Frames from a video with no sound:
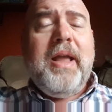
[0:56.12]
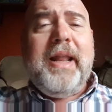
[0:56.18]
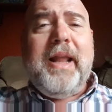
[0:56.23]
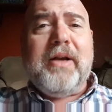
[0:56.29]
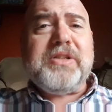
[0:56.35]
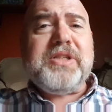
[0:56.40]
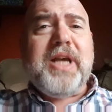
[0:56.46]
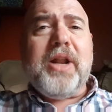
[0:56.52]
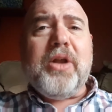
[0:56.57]

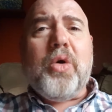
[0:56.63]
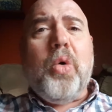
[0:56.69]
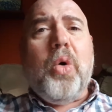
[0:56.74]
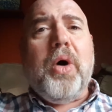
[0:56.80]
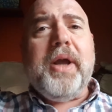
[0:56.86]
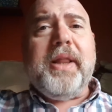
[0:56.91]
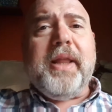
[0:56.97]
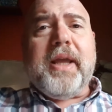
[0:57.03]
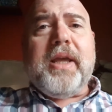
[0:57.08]
Now, it's not a
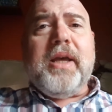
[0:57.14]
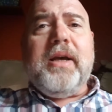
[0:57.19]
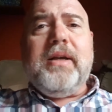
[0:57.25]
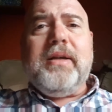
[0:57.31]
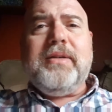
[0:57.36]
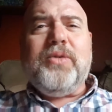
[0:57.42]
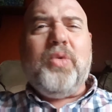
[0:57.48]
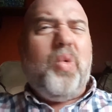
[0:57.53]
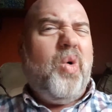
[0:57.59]
coin like
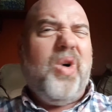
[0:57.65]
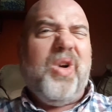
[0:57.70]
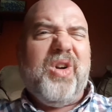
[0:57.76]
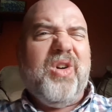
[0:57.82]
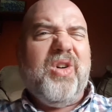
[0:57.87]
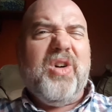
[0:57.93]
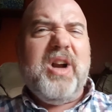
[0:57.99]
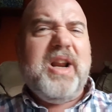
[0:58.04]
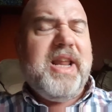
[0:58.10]
a
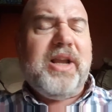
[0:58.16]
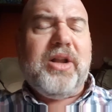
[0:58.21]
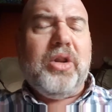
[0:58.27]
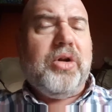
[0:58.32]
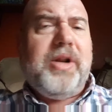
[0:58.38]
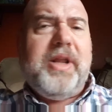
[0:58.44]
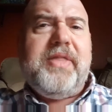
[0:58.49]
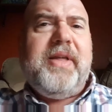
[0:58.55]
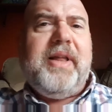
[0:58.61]
quarter or a nickel
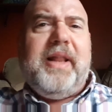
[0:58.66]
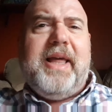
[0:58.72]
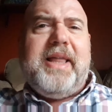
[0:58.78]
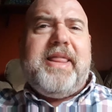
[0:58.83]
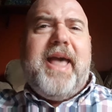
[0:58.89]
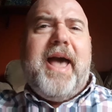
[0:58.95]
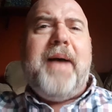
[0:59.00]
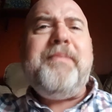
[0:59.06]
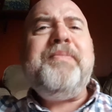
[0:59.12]
or anything like
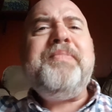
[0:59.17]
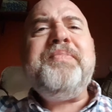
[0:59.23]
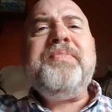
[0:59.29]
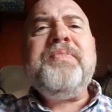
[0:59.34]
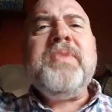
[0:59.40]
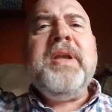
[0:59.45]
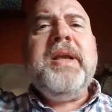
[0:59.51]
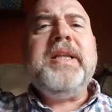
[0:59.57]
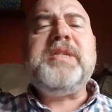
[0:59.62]
that.
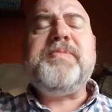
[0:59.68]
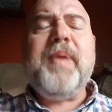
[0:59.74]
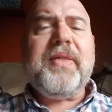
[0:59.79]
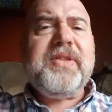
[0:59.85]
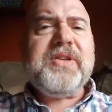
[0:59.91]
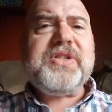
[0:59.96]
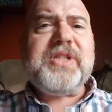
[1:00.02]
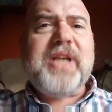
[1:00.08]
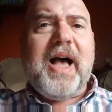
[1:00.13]
It's
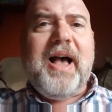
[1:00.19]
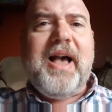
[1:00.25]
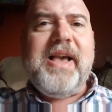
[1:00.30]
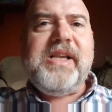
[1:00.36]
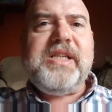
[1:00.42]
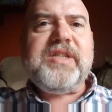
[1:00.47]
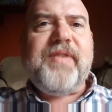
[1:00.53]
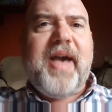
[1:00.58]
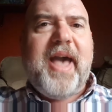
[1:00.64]
about the
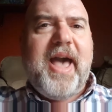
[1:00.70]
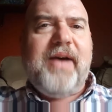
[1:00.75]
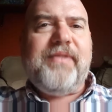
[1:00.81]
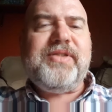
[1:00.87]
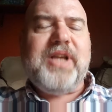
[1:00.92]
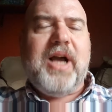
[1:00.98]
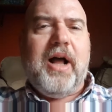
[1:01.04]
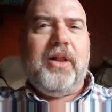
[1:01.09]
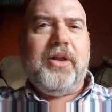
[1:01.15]
size of a
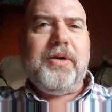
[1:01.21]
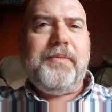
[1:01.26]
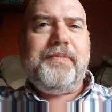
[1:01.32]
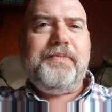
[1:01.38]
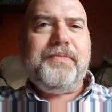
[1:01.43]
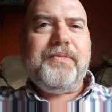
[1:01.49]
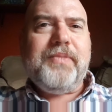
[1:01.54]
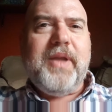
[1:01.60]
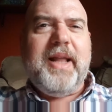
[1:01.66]
$50,
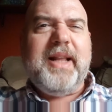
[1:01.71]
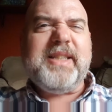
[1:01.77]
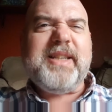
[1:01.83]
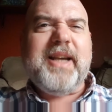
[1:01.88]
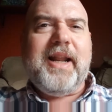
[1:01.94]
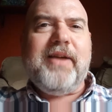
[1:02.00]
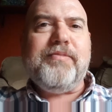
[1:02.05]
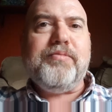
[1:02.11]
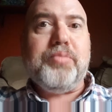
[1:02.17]
and it's
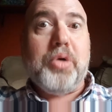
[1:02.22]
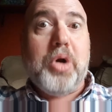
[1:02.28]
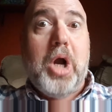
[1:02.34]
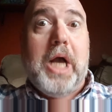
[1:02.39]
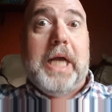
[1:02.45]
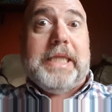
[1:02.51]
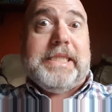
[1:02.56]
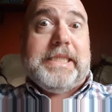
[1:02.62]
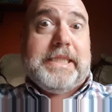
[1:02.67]
kind of
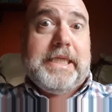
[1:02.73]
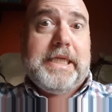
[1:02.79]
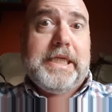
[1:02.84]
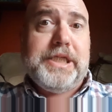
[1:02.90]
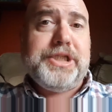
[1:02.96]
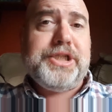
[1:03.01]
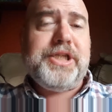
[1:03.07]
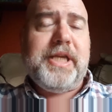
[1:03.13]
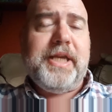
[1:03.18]

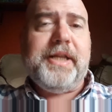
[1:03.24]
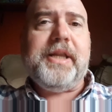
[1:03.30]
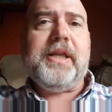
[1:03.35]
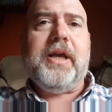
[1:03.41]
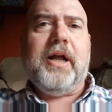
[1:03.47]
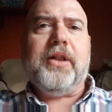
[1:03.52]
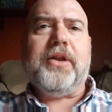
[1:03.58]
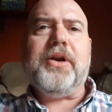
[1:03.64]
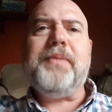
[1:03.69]
bronze-ish in
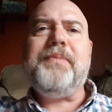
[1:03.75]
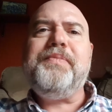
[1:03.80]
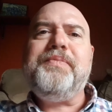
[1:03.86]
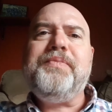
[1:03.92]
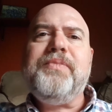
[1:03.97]
color.